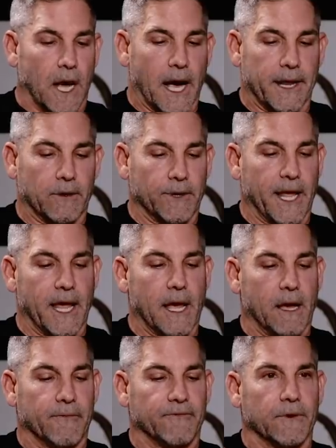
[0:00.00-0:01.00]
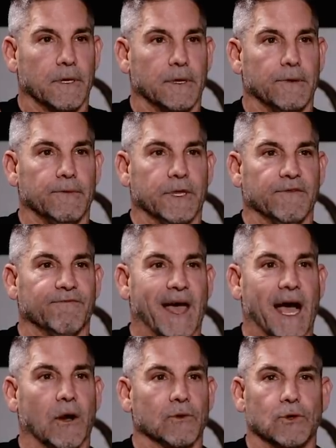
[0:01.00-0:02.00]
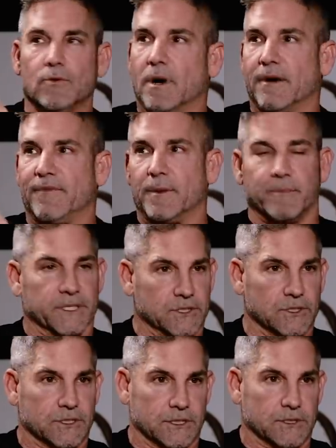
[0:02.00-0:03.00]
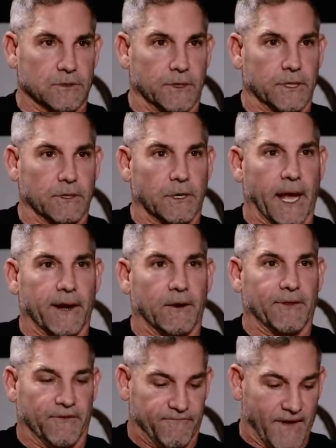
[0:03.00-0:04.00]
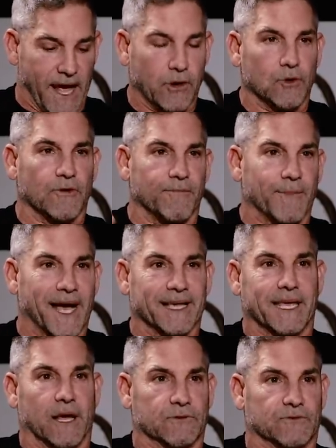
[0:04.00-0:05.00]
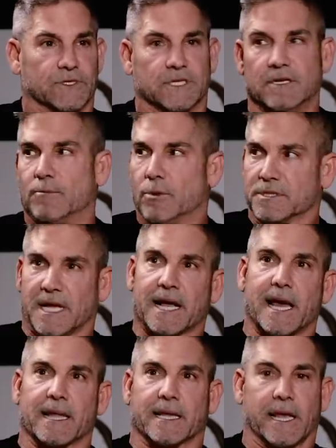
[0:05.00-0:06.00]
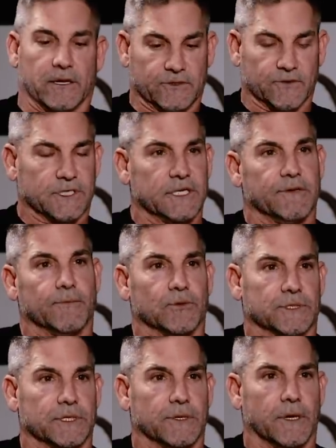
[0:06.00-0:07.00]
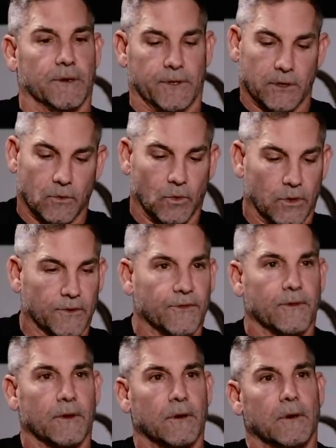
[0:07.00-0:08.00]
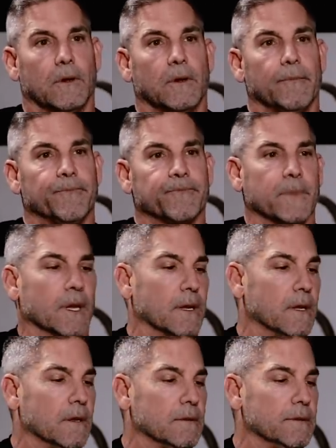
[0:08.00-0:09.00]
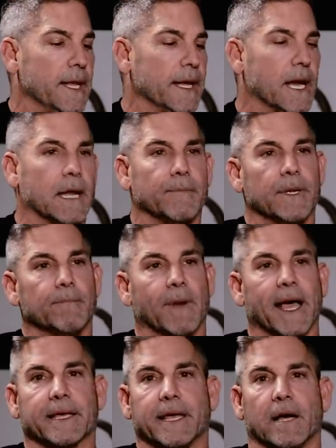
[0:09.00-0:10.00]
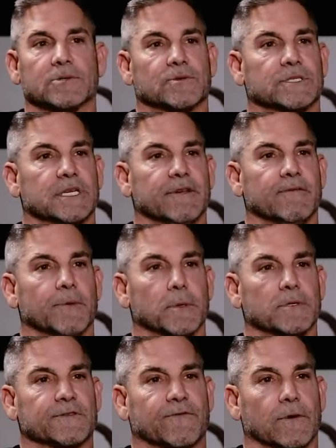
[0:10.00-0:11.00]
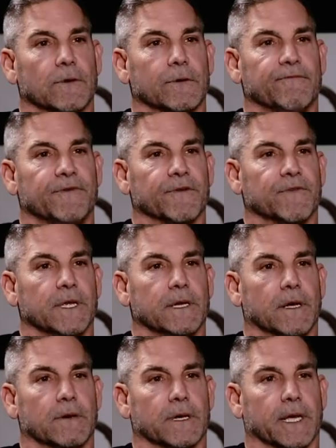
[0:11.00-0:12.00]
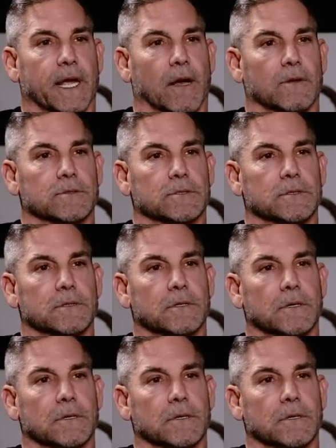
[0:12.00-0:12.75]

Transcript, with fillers: I don't have the value of the businesses on here. I don't have the value of my accounts receivables. I got accounts receivables in there. They're worth, they got to be, my accounts receivables for 1,500 accounts.